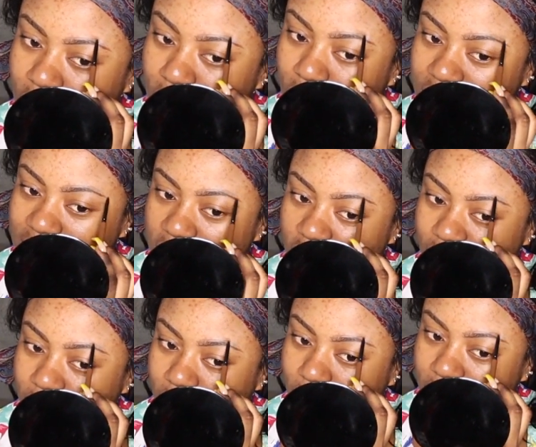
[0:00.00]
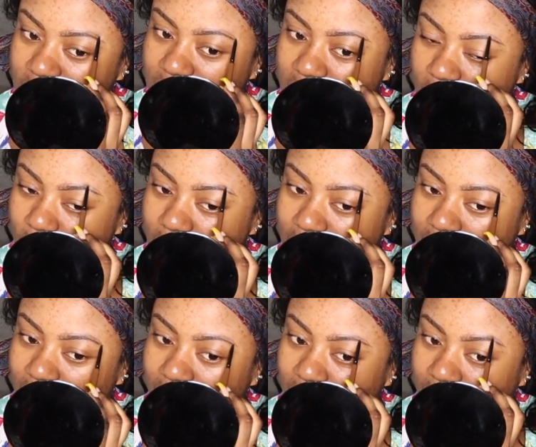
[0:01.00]
those kind of proposal now,
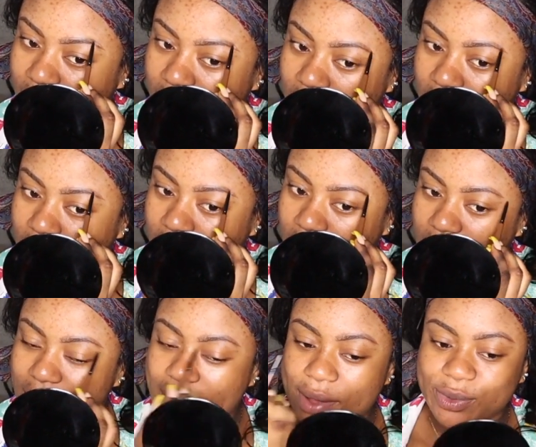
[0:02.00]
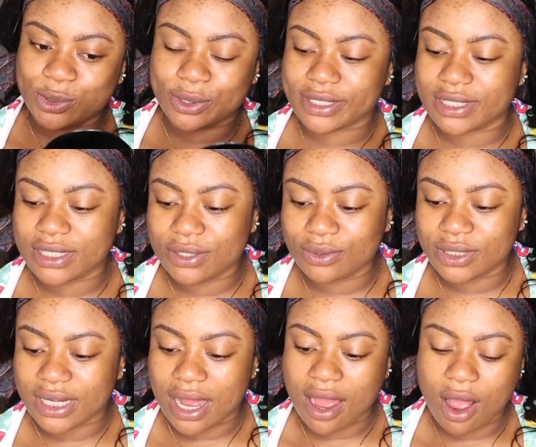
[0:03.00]
where the guy will just kneel
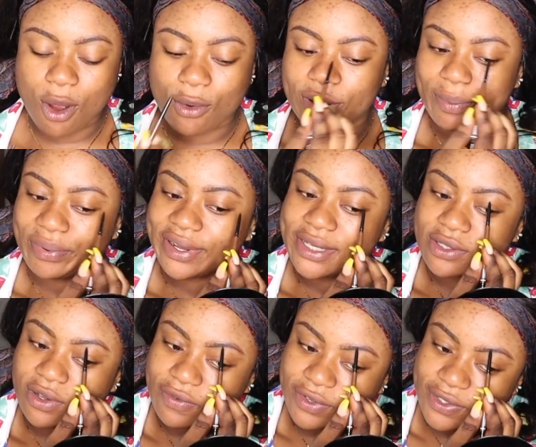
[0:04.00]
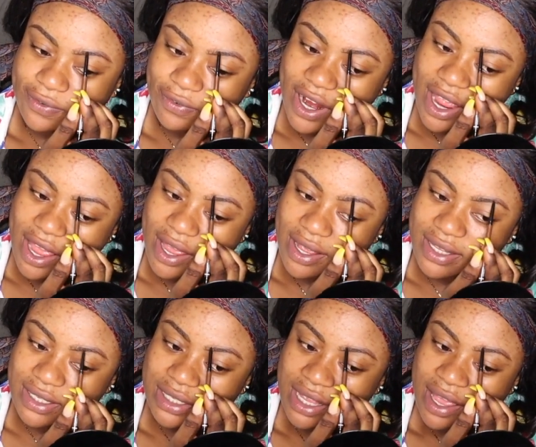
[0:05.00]
down in presence of his
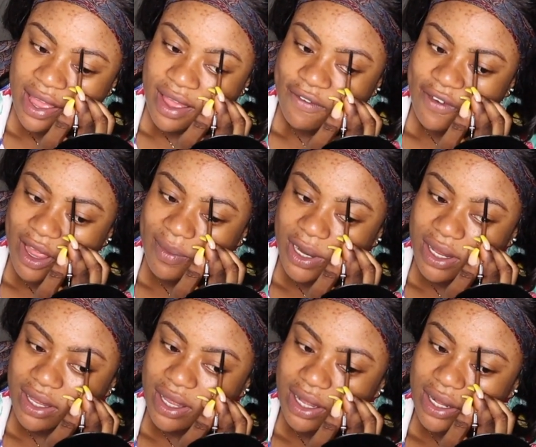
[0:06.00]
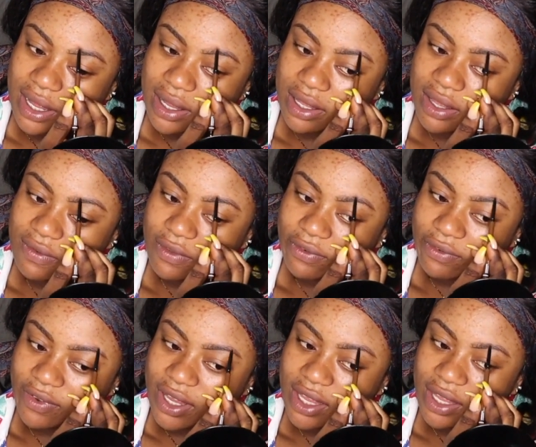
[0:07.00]
friends, family, and then give the
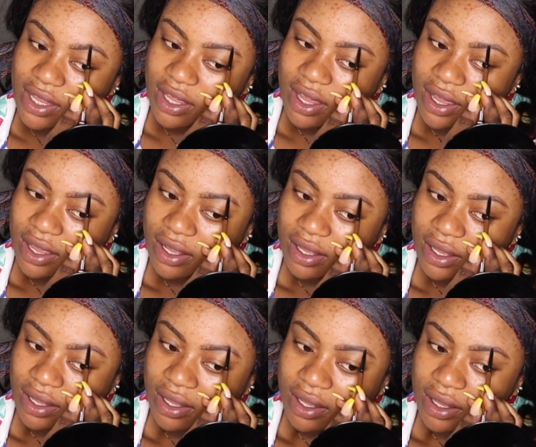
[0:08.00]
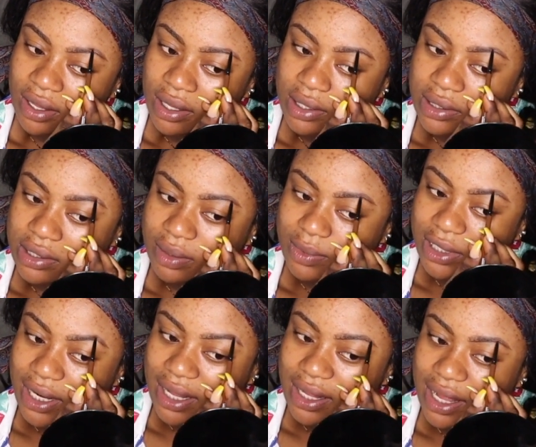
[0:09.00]
ring, something
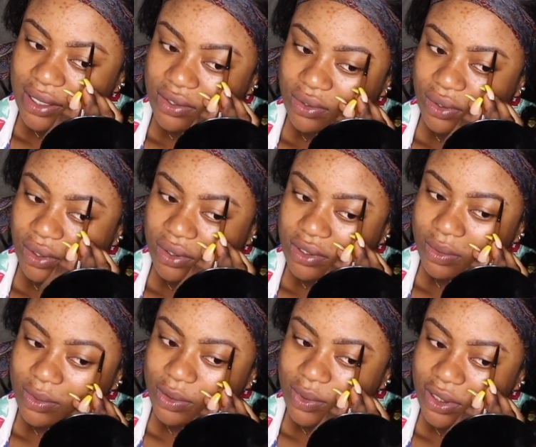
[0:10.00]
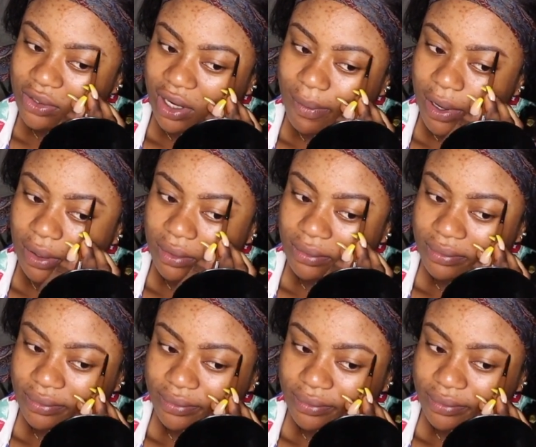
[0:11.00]
like that, you know, something with drama.